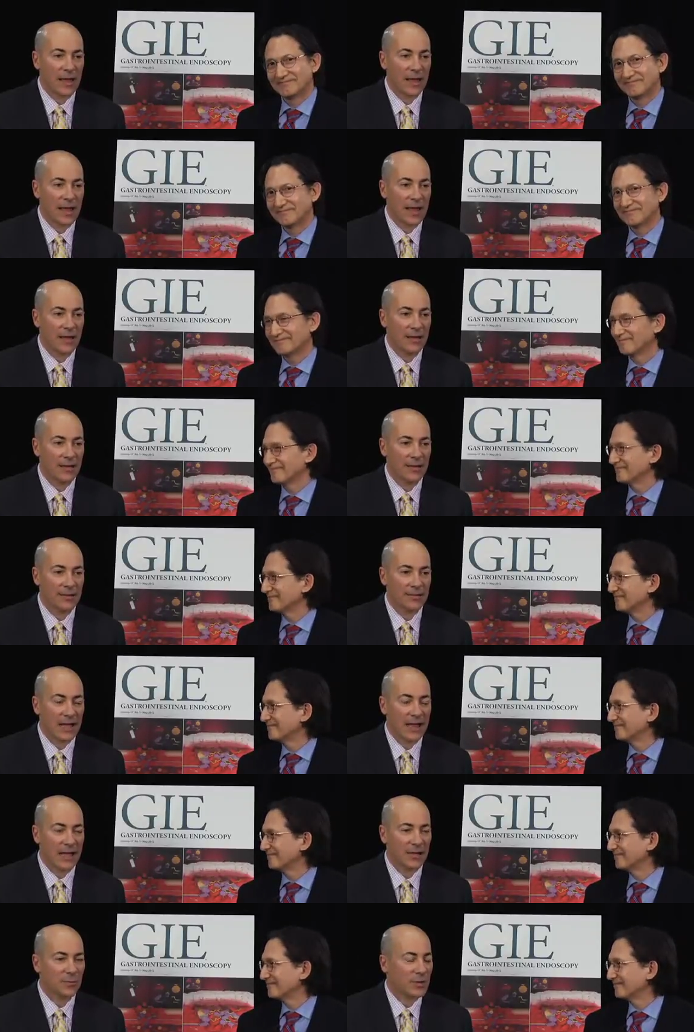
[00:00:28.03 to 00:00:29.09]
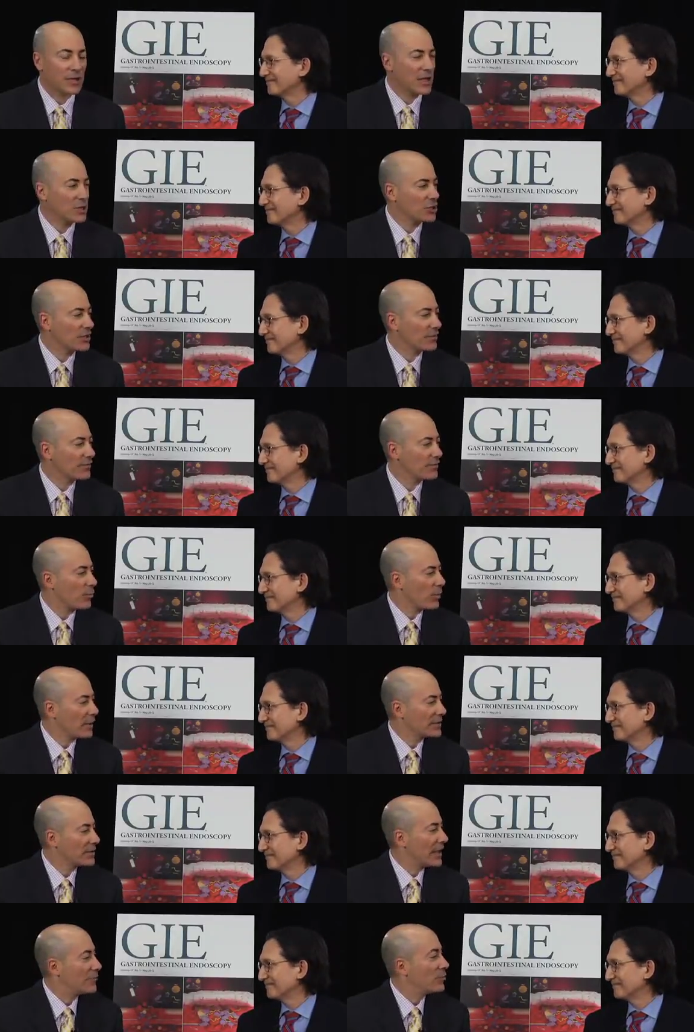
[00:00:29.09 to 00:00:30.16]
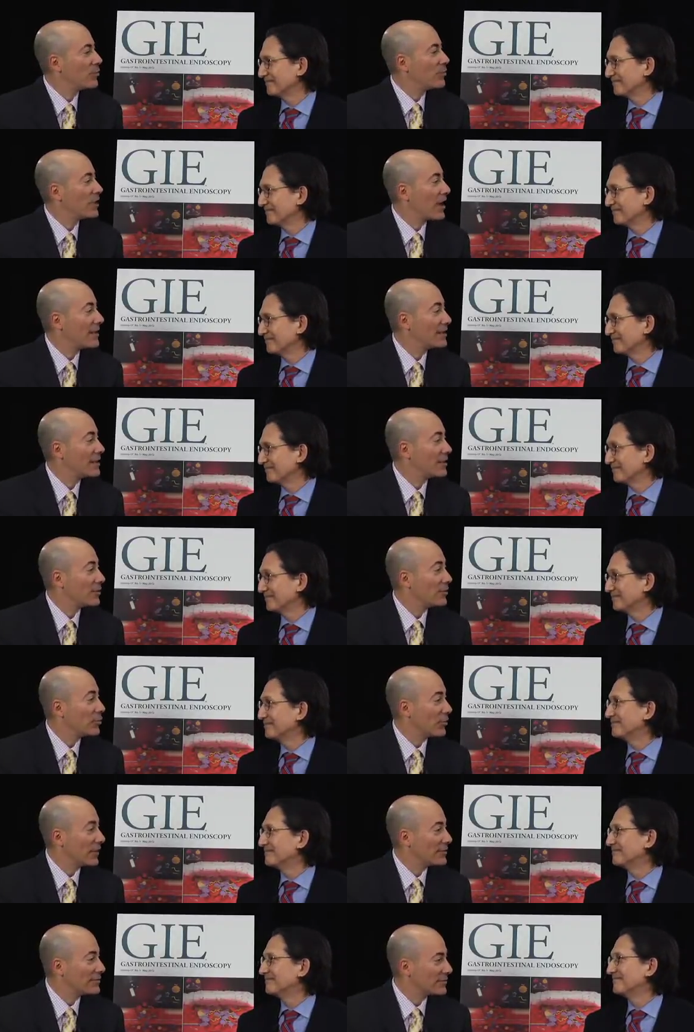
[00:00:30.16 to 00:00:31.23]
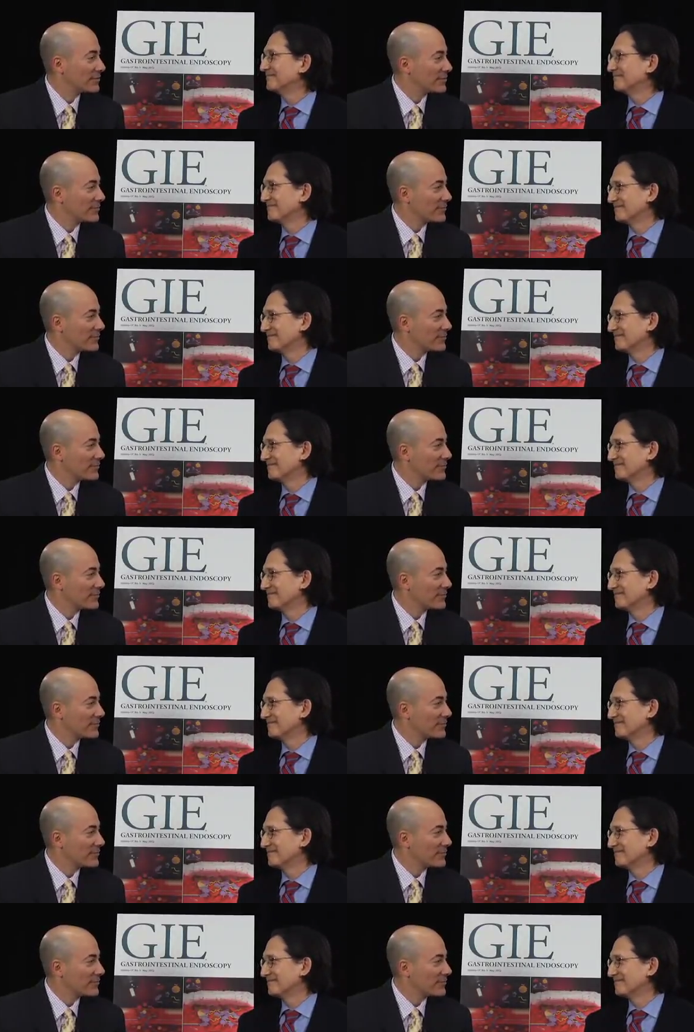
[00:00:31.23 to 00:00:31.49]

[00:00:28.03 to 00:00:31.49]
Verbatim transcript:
Speaker 1: an, uh, an explanation of what gave you the idea to do this?